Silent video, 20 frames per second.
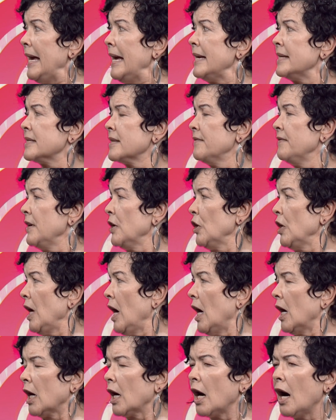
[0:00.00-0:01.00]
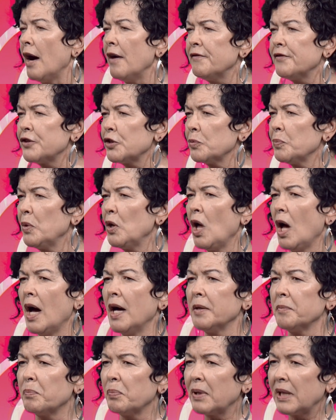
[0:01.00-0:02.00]
It's a very uncomfortable,
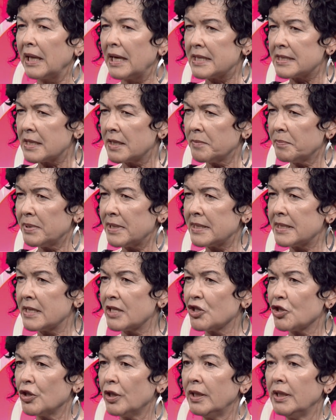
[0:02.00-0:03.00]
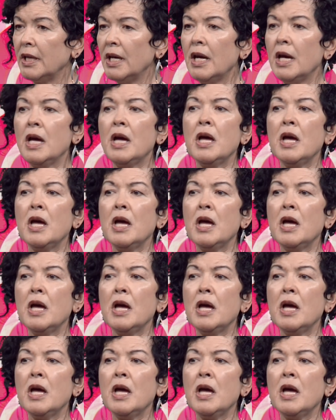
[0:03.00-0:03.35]
unpleasant position,